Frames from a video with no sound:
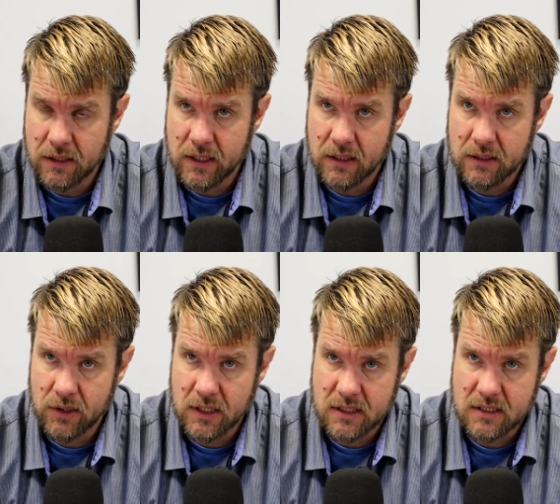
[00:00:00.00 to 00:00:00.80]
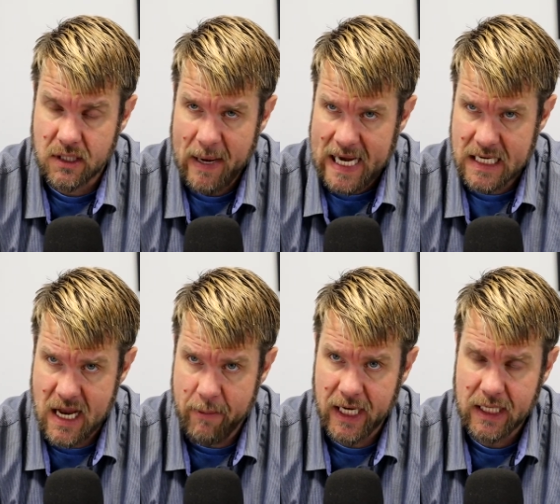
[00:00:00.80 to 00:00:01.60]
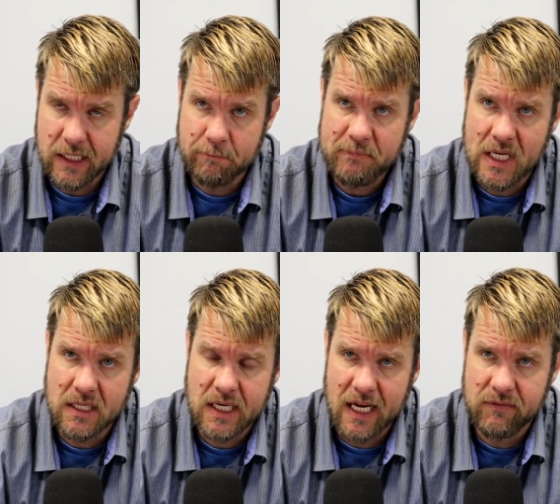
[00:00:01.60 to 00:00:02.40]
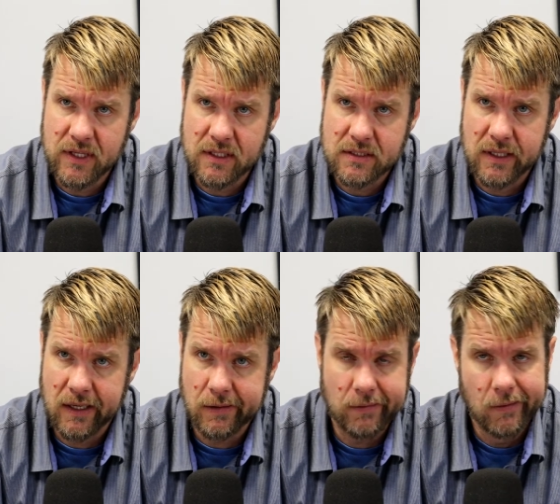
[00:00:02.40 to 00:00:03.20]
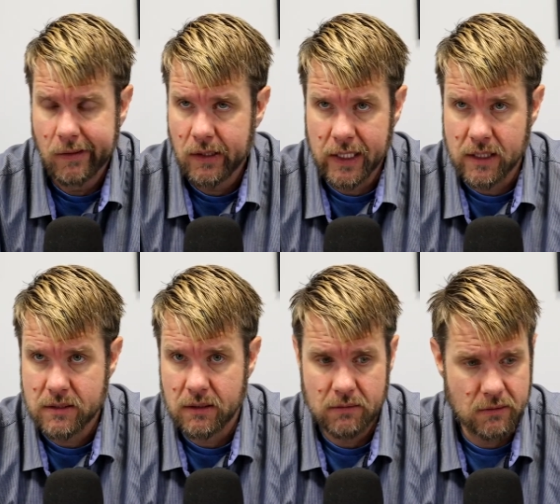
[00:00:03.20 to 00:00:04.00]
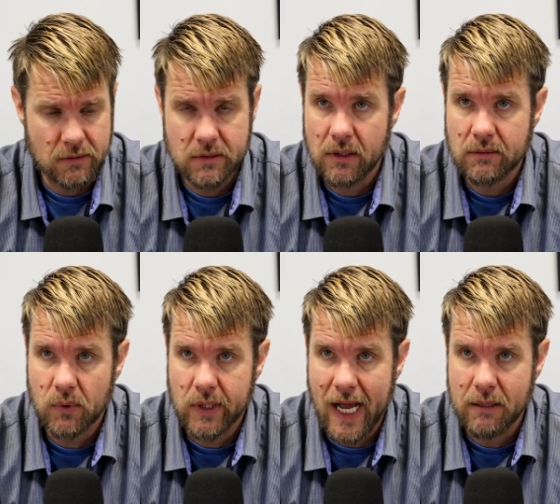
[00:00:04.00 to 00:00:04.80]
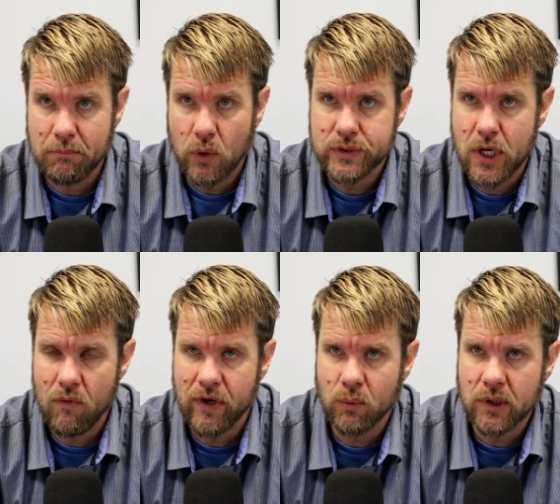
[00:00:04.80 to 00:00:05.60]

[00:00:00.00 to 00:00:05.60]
during this pandemic and kind of in this, I guess we're not in post-COVID.